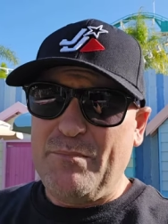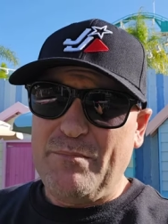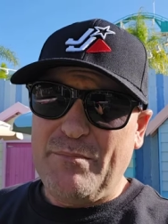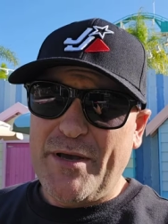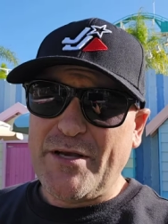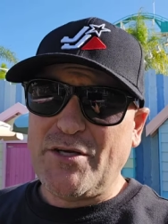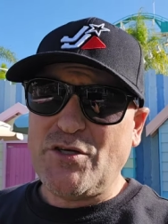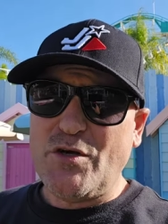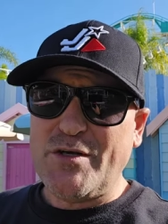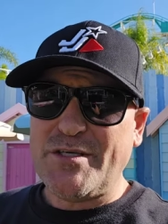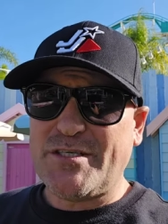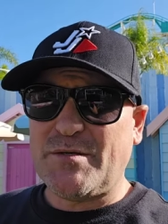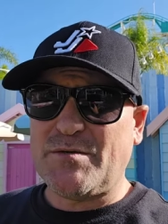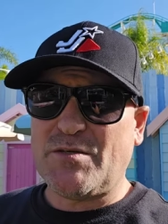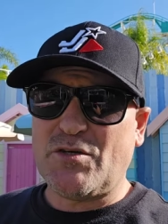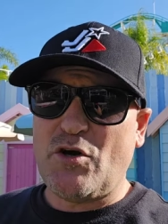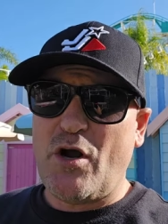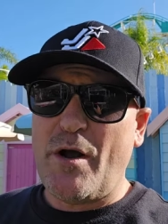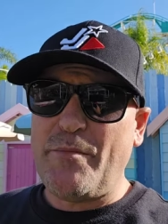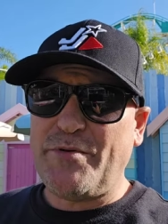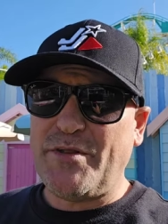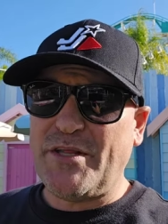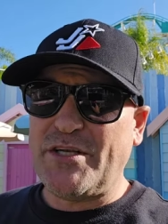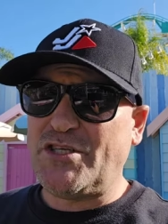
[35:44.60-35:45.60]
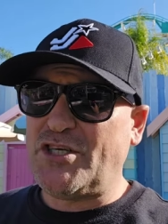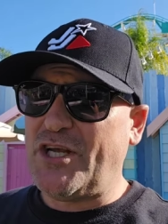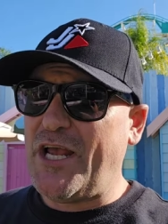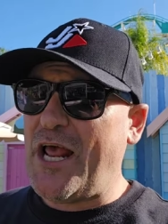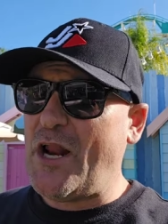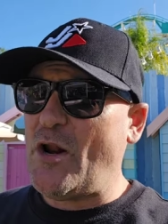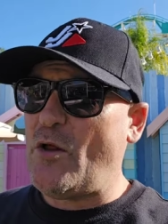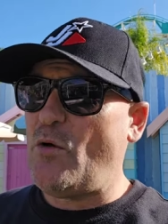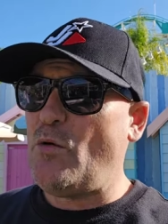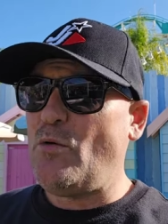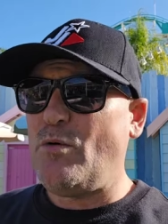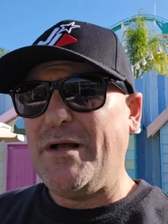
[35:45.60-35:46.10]
Make sure you subscribe to the
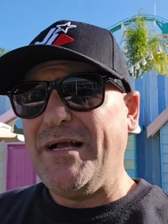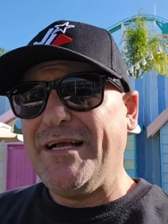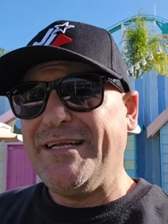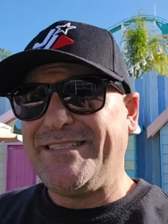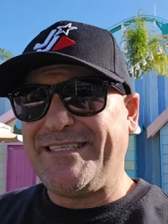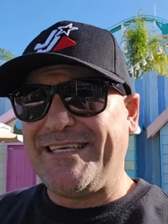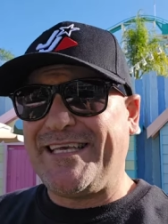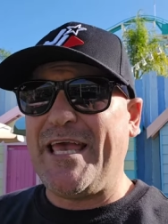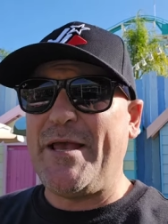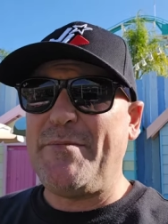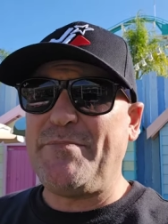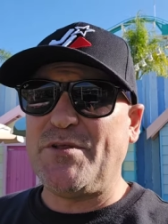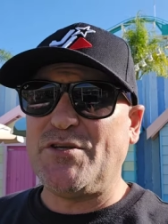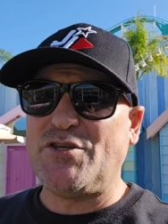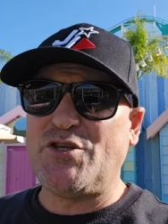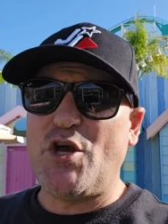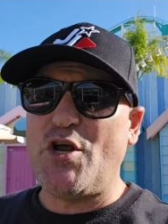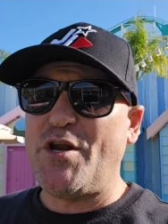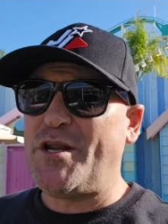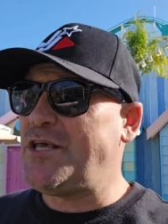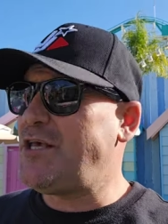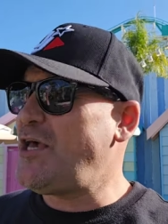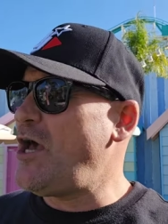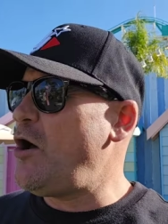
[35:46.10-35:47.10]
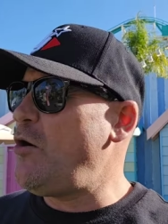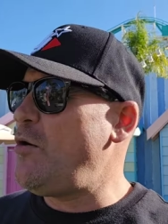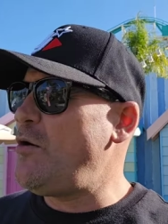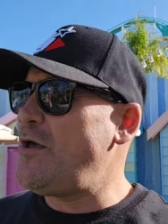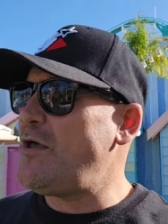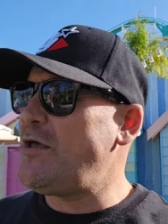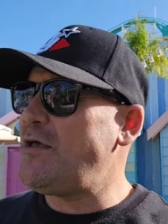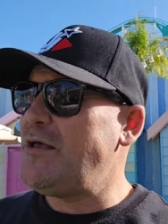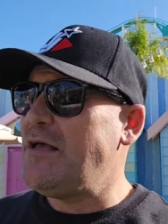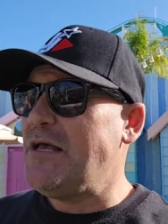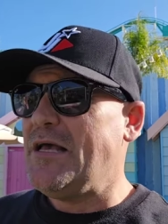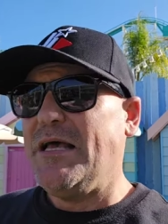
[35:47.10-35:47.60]
channel to keep the journey
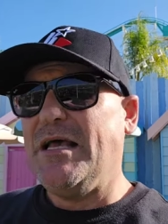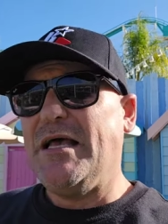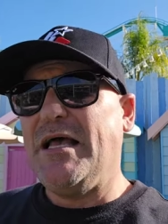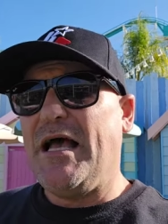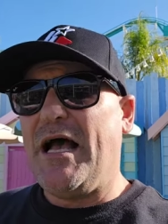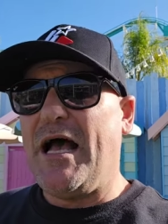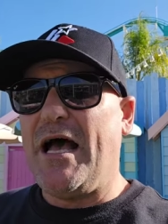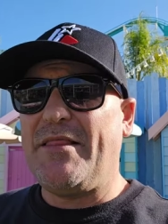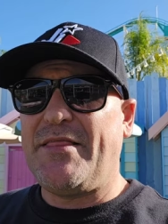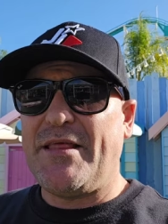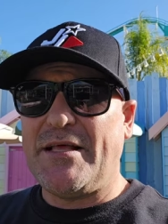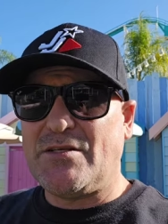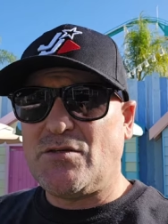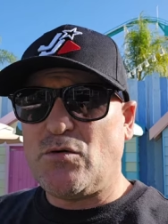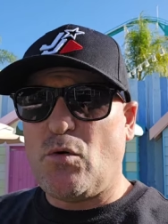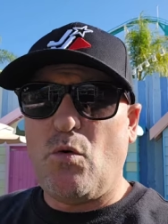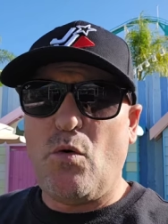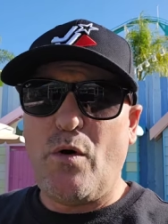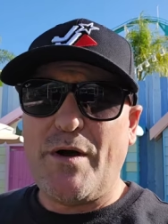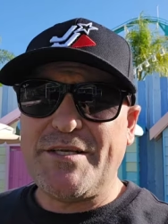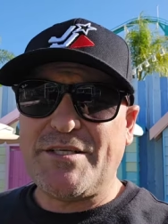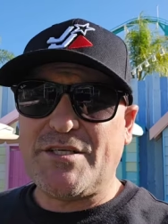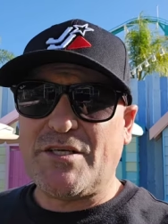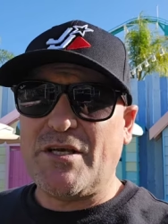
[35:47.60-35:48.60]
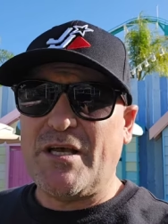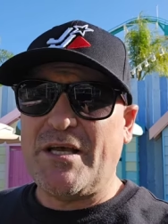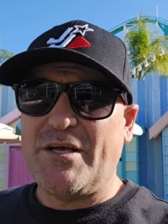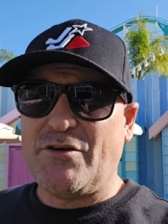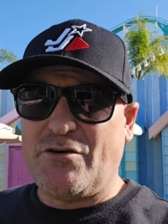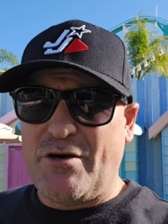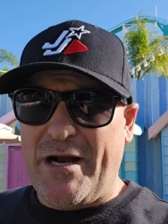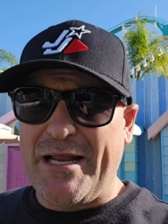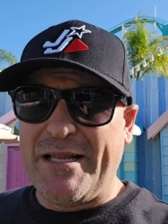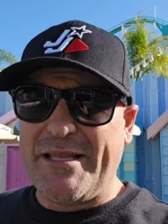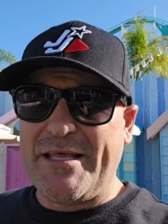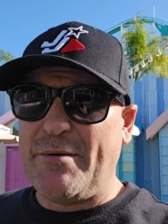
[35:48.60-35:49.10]
going. That's always
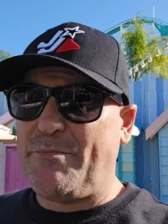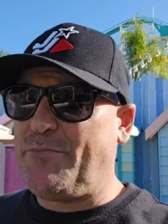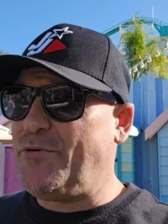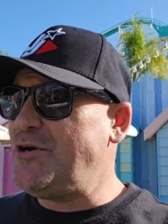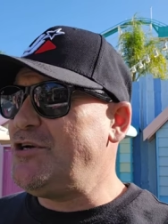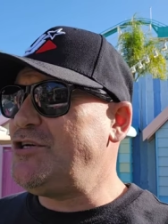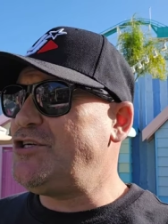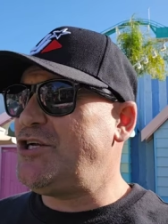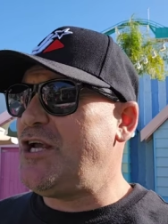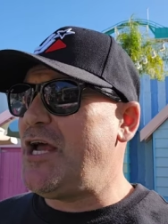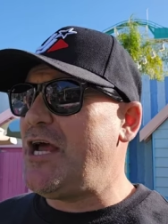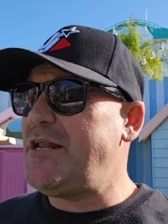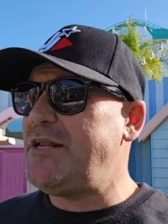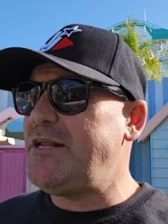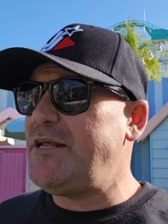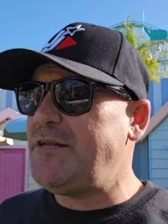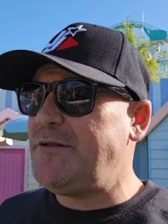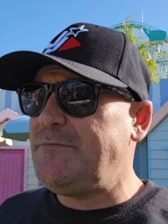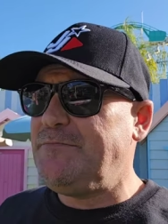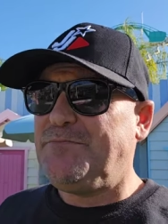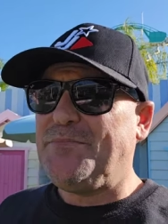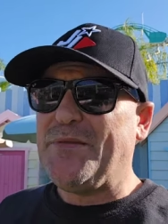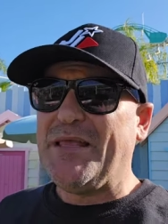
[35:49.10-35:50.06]
greatly appreciated.